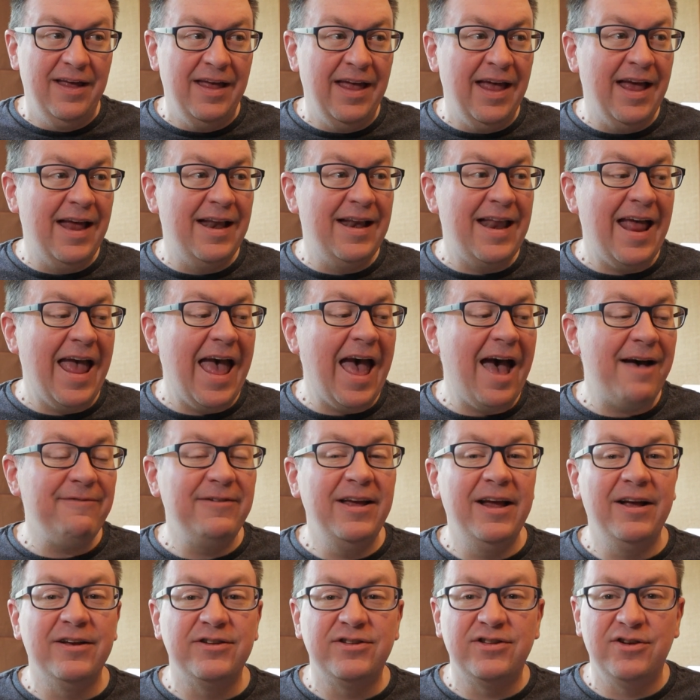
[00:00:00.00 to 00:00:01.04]
and
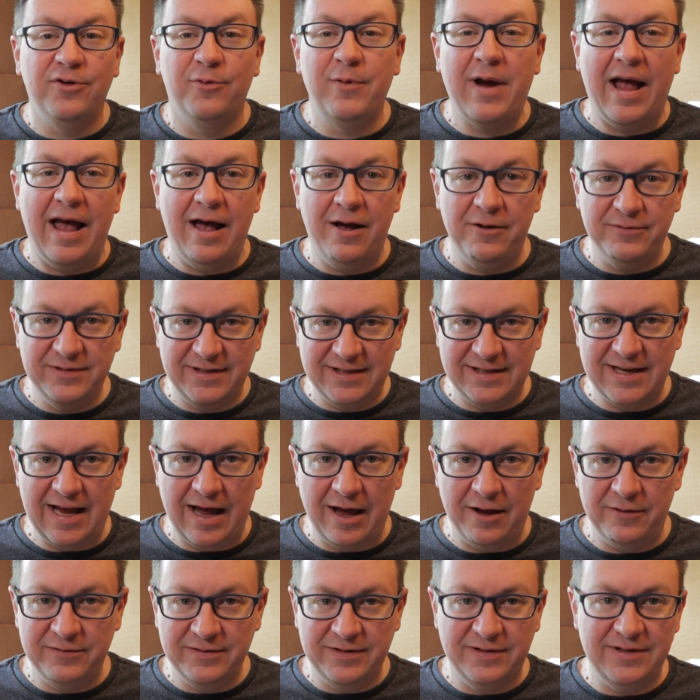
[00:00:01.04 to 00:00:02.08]
having a surround
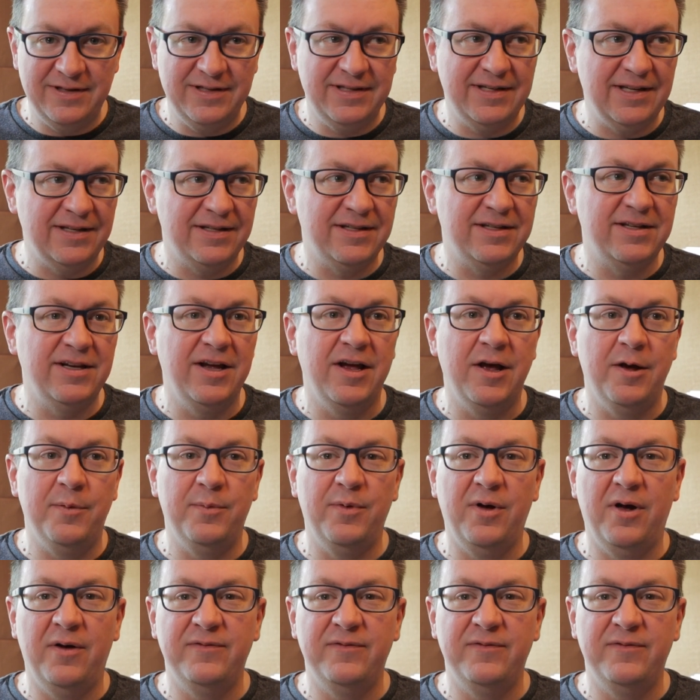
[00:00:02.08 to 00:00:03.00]
sound system